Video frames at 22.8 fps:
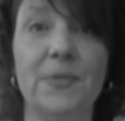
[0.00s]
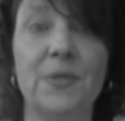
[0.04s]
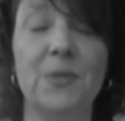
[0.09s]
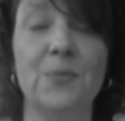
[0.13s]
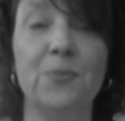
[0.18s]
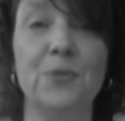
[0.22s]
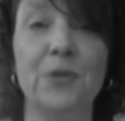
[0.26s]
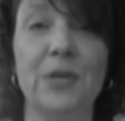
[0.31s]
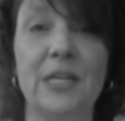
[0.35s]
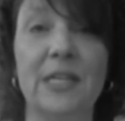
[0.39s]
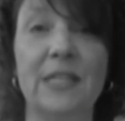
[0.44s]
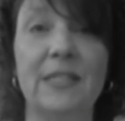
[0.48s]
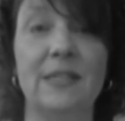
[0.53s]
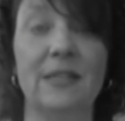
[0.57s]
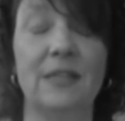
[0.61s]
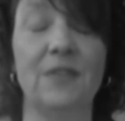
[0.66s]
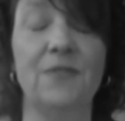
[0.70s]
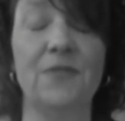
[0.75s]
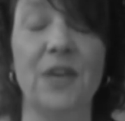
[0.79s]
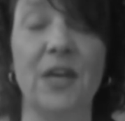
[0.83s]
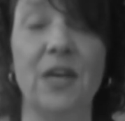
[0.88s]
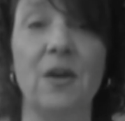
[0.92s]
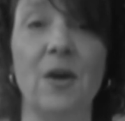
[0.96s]
pretty
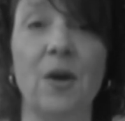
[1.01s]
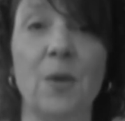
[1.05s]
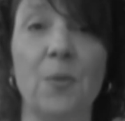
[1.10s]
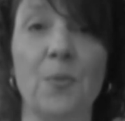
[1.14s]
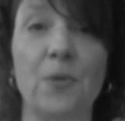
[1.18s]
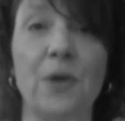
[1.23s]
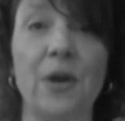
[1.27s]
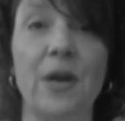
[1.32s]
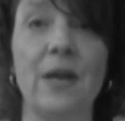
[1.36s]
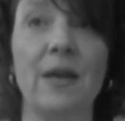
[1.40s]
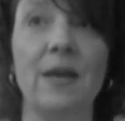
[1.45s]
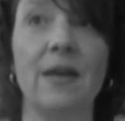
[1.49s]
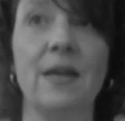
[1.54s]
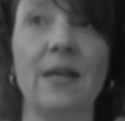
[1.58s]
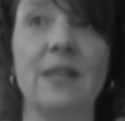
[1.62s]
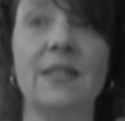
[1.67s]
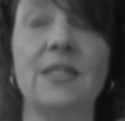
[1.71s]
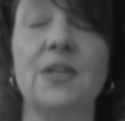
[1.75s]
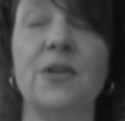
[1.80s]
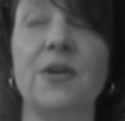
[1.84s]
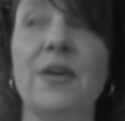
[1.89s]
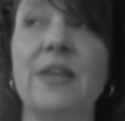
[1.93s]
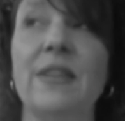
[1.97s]
significant heartbreak. And
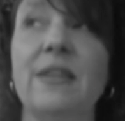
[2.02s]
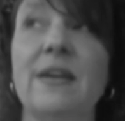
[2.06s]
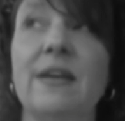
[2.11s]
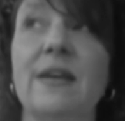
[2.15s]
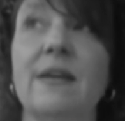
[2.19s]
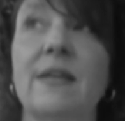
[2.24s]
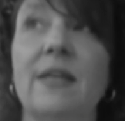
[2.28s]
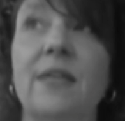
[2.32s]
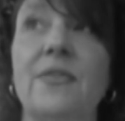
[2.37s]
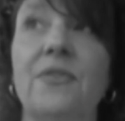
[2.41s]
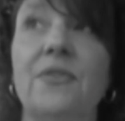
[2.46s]
so I think that